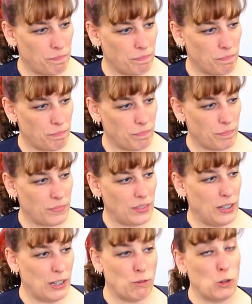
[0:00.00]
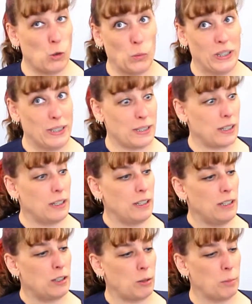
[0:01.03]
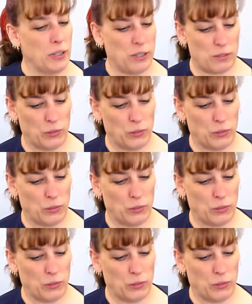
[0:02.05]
I never know when he's going to determine he's